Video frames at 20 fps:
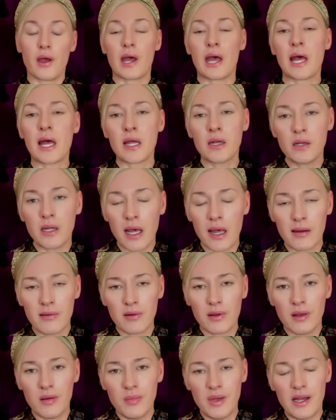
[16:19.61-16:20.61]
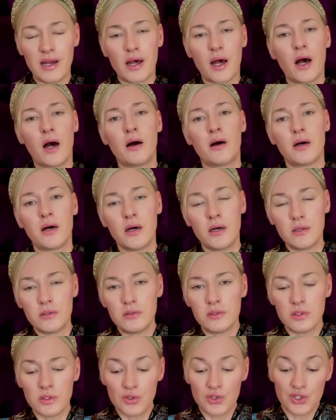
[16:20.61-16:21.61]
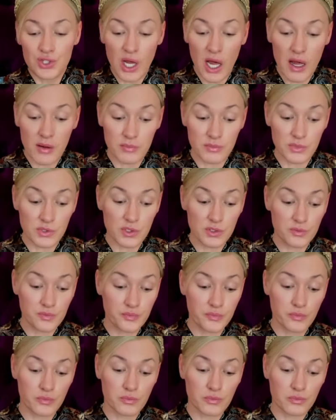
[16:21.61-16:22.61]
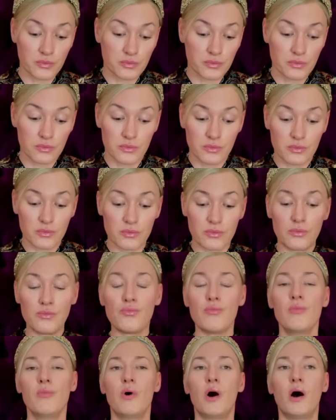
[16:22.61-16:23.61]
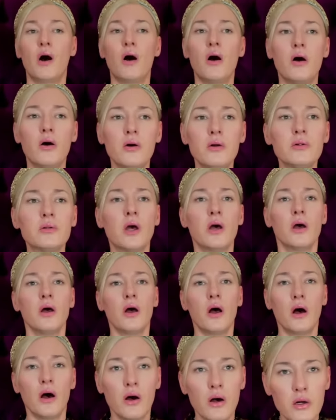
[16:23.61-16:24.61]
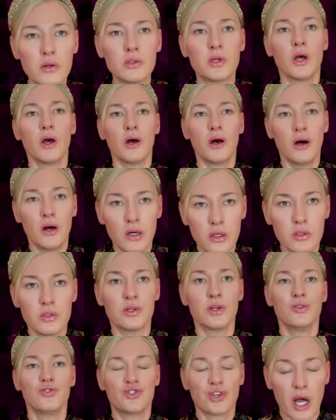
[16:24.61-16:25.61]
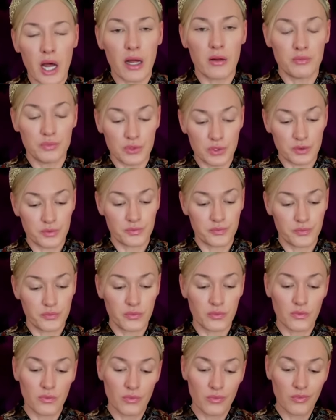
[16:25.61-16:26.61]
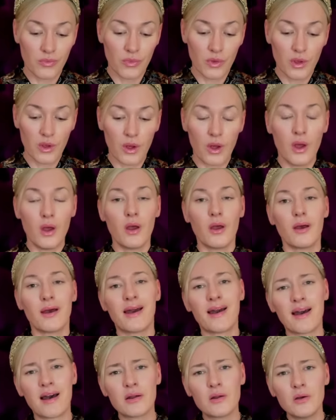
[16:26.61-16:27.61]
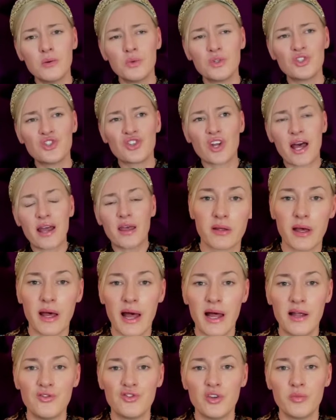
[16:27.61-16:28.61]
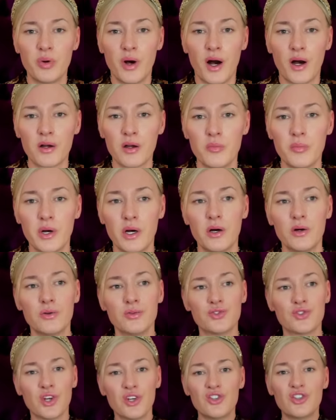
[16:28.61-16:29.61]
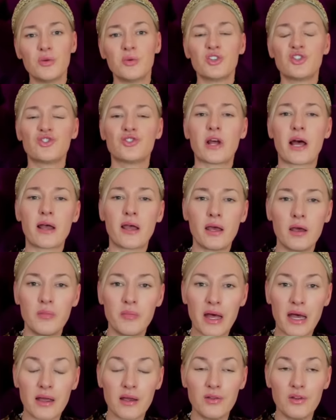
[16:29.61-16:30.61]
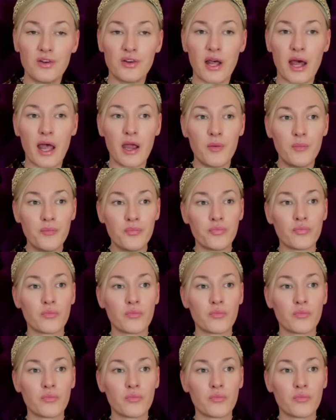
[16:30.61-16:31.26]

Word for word: Anne and Camilla are old chums. Old, old, old chums. Anne was shagging Andrew Parker Bowles. She was shagging him back in the day